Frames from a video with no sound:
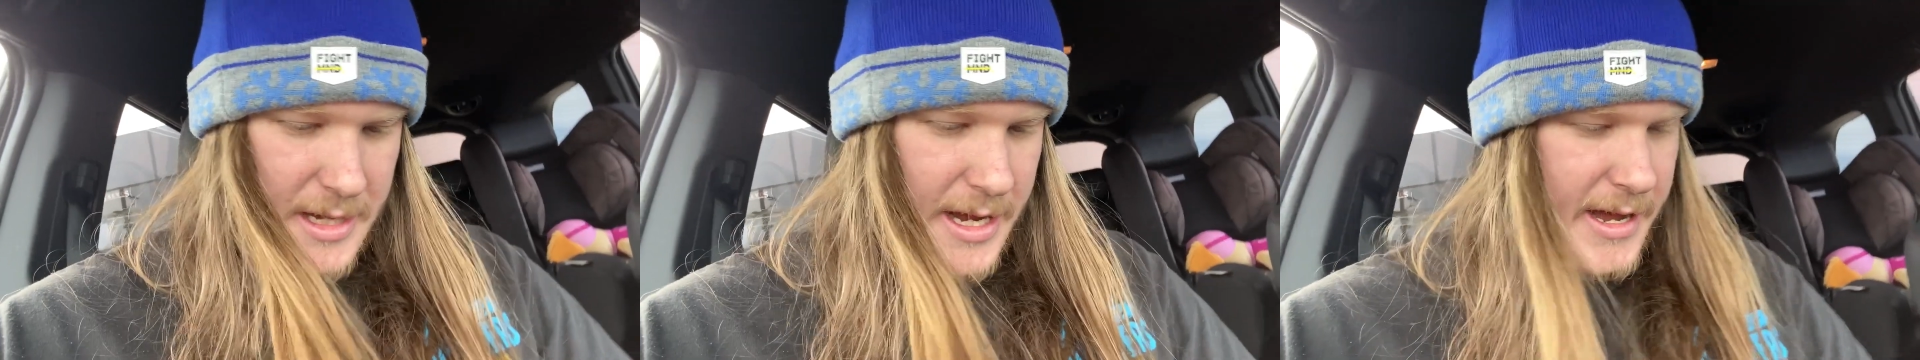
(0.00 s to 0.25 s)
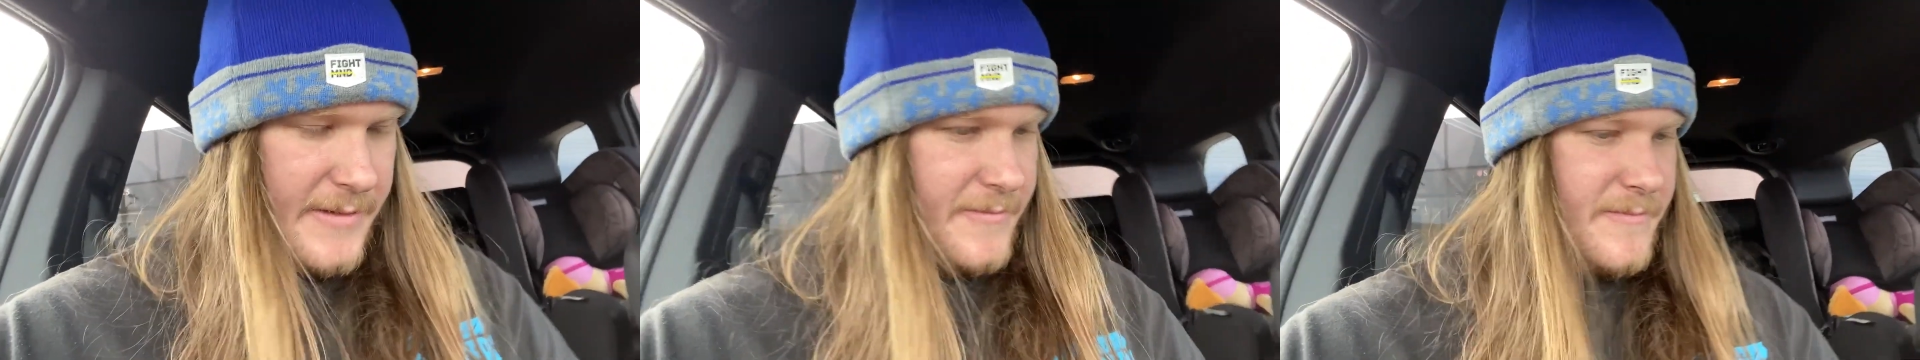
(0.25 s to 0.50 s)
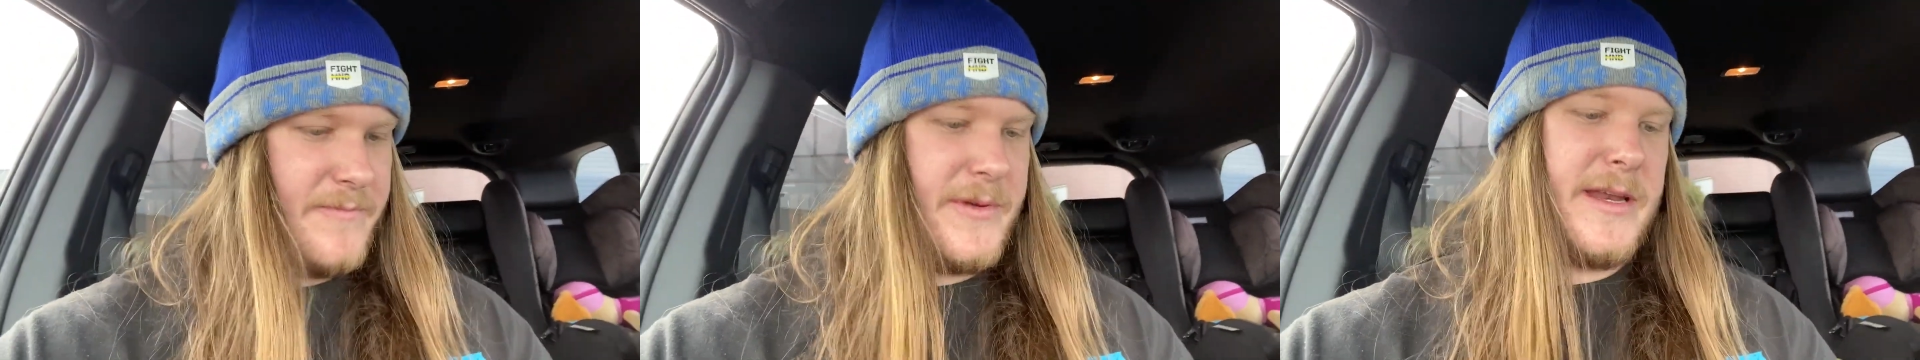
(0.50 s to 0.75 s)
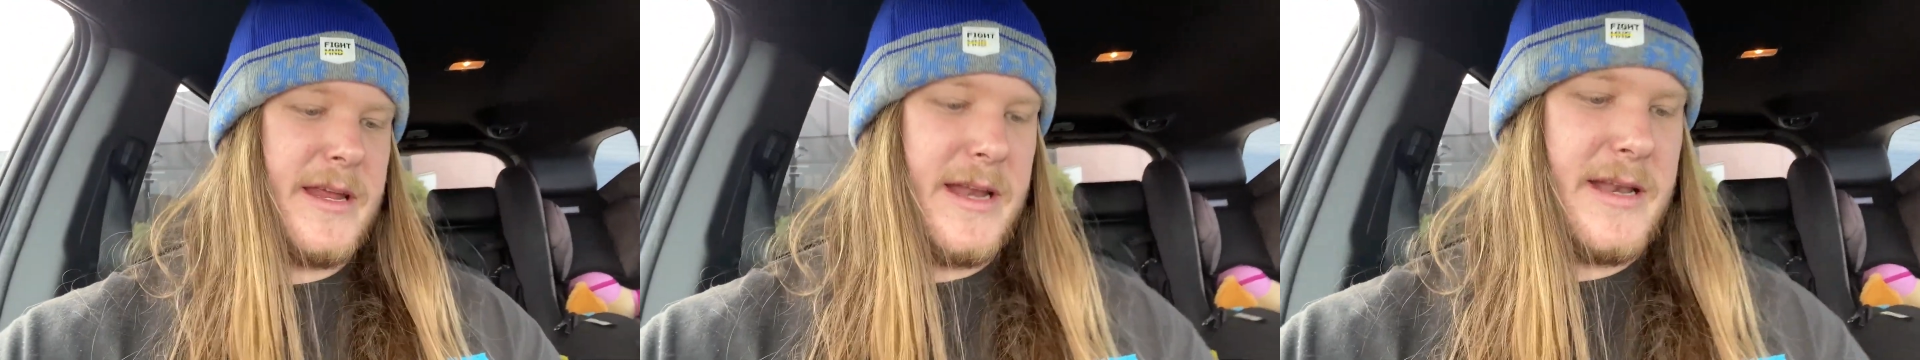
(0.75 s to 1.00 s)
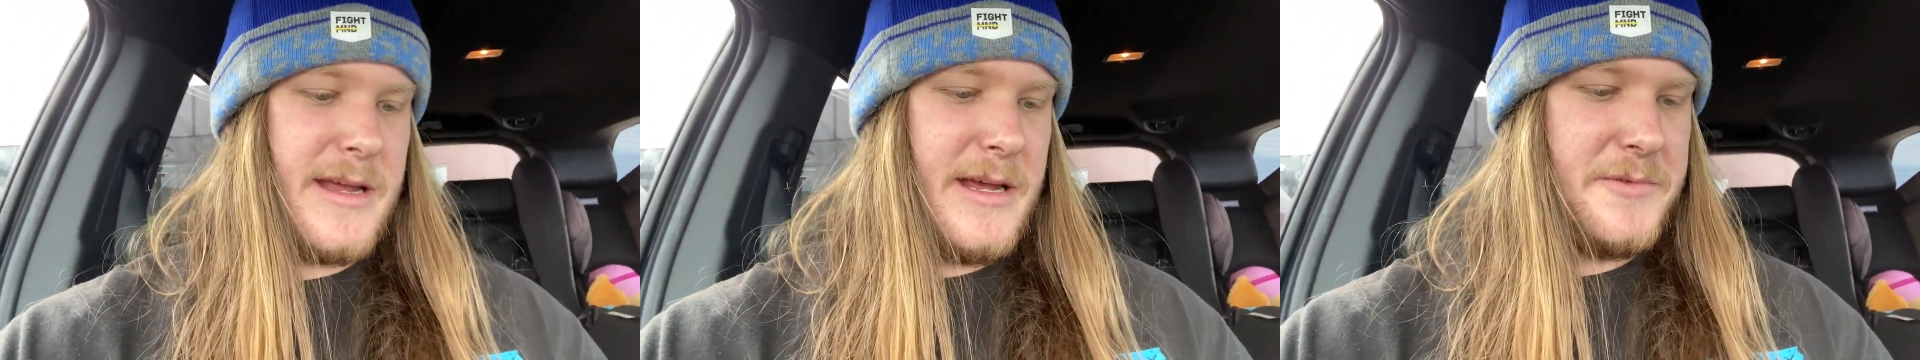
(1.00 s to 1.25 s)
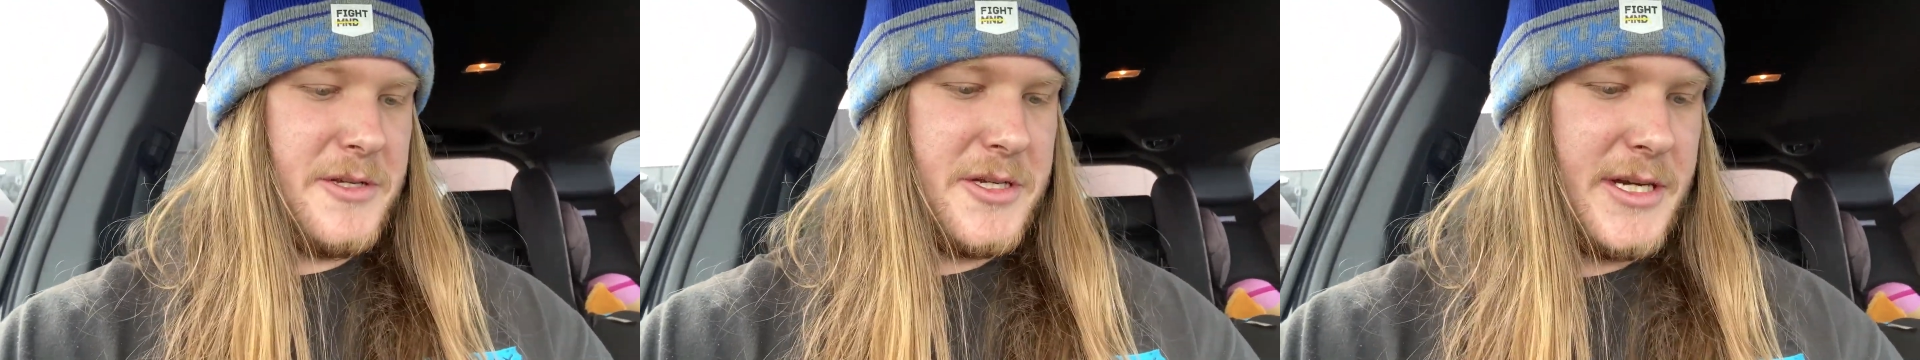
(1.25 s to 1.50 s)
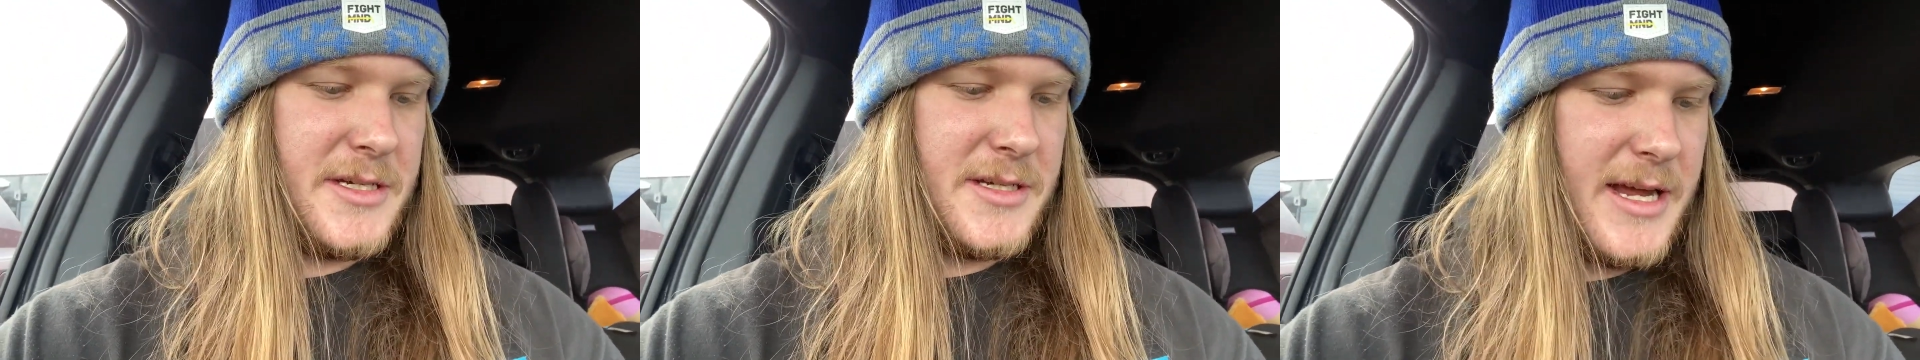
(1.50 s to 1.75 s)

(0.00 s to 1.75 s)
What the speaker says: I hadn't been getting heaps of jeans